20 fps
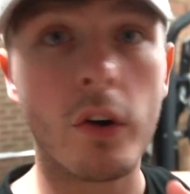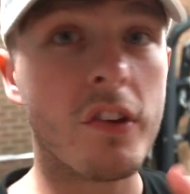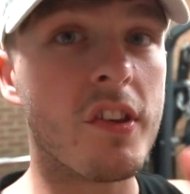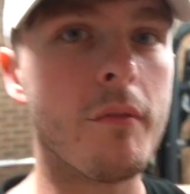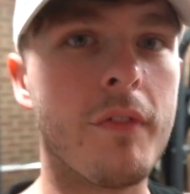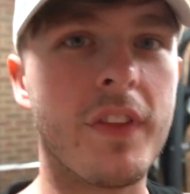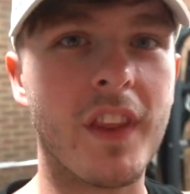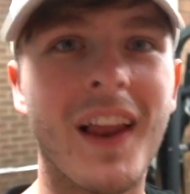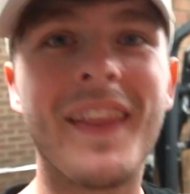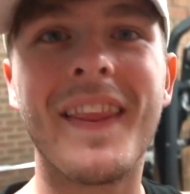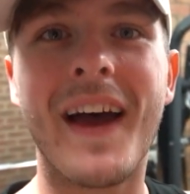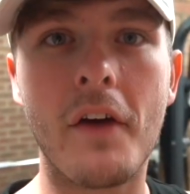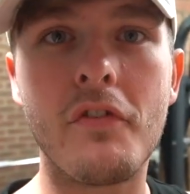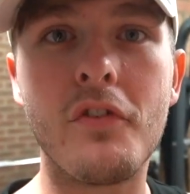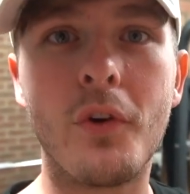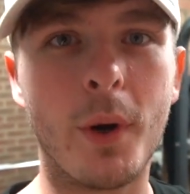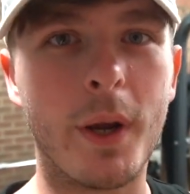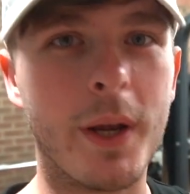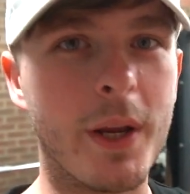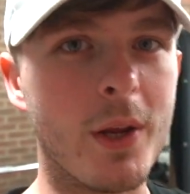or something like that if
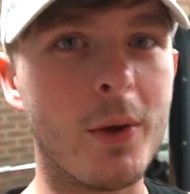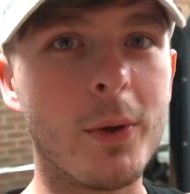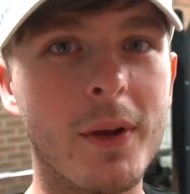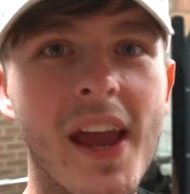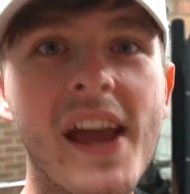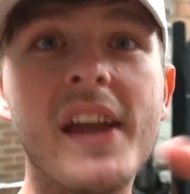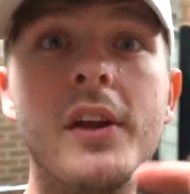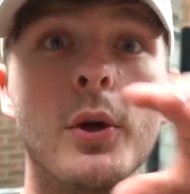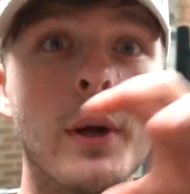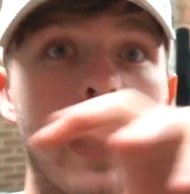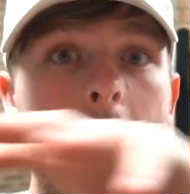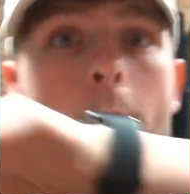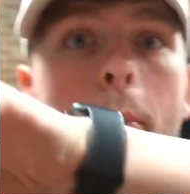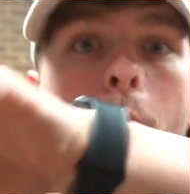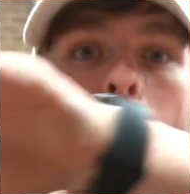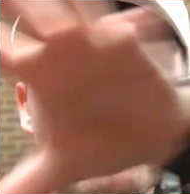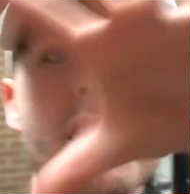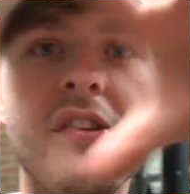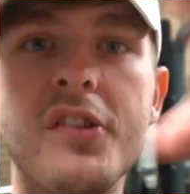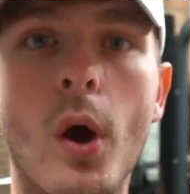you're in the UK. You get a
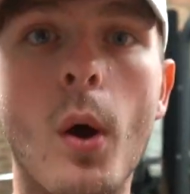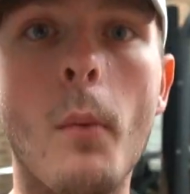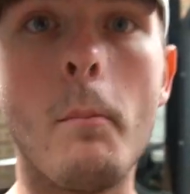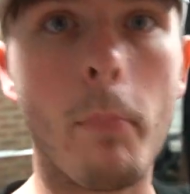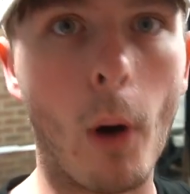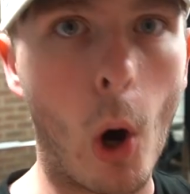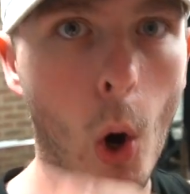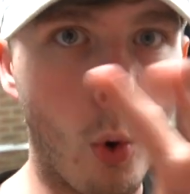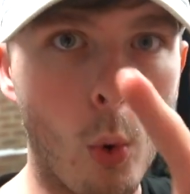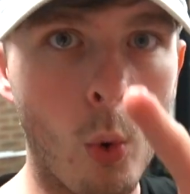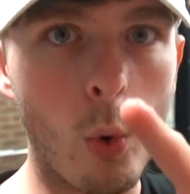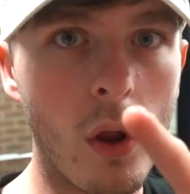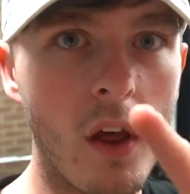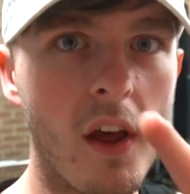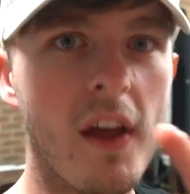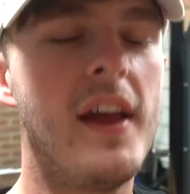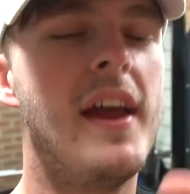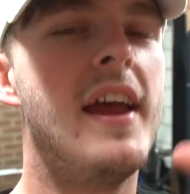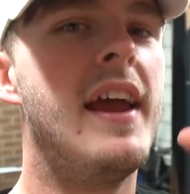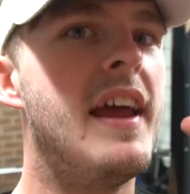burrito bowl.
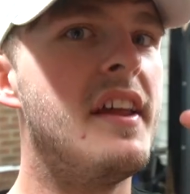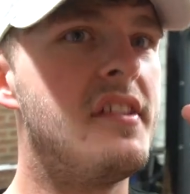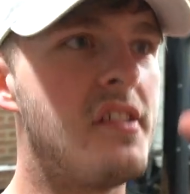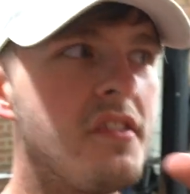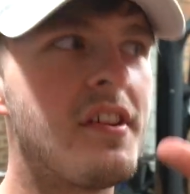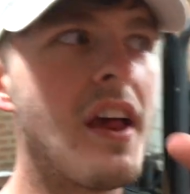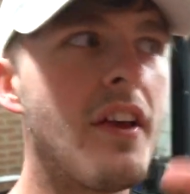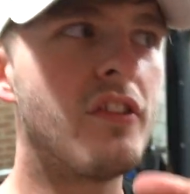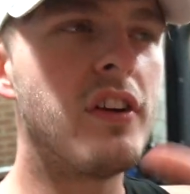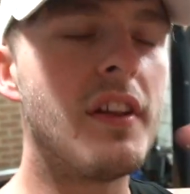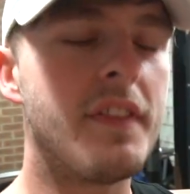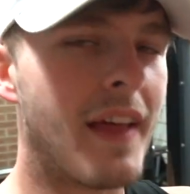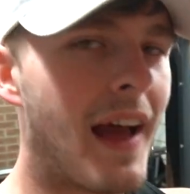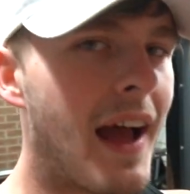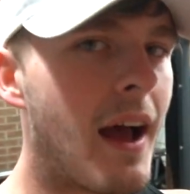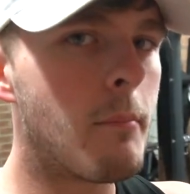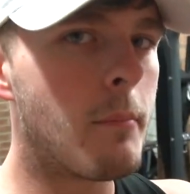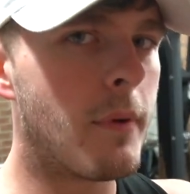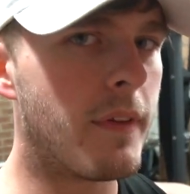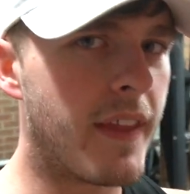It's essentially
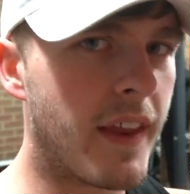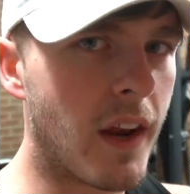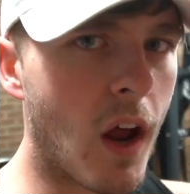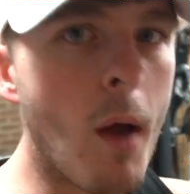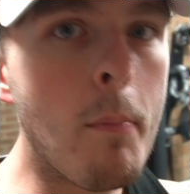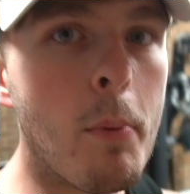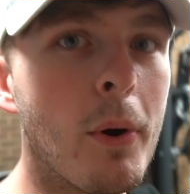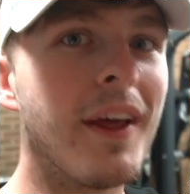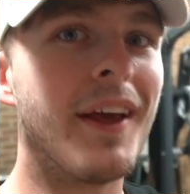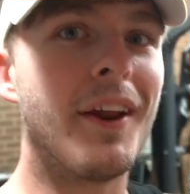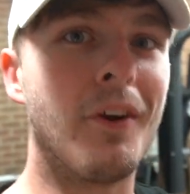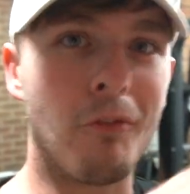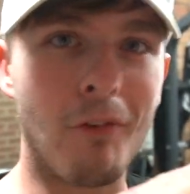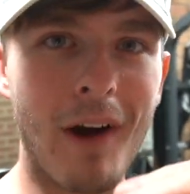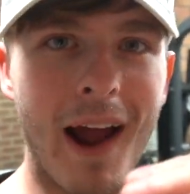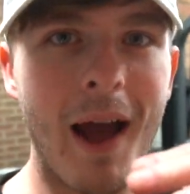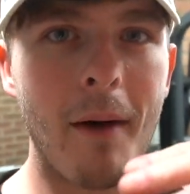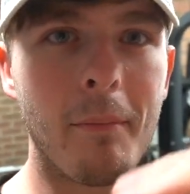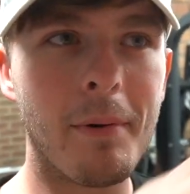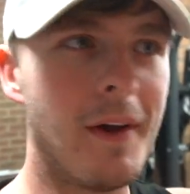that, but then I put it in a
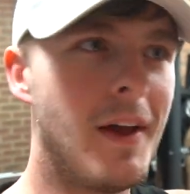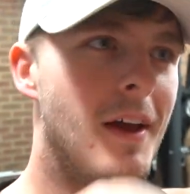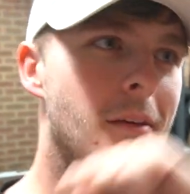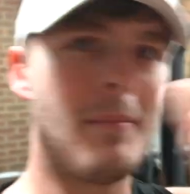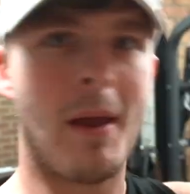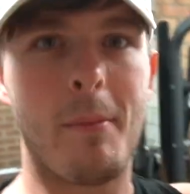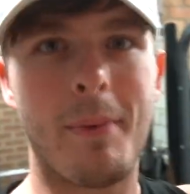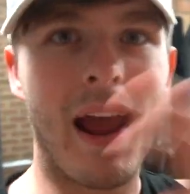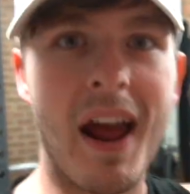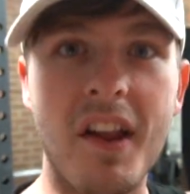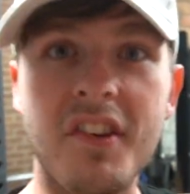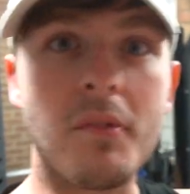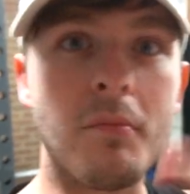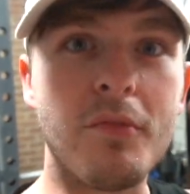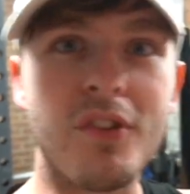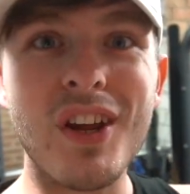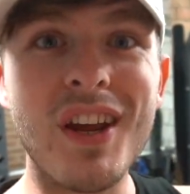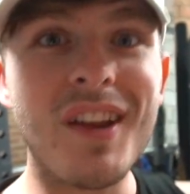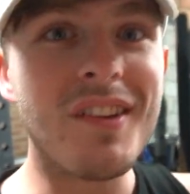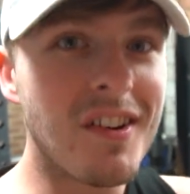wrap, maybe add some
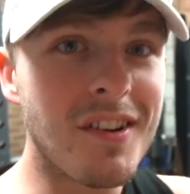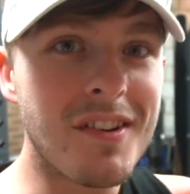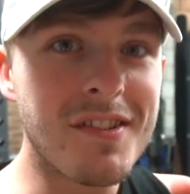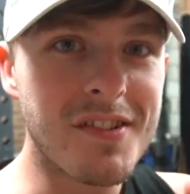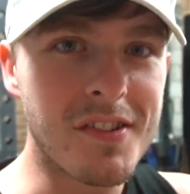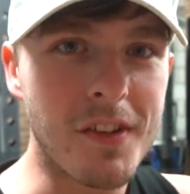cheese in and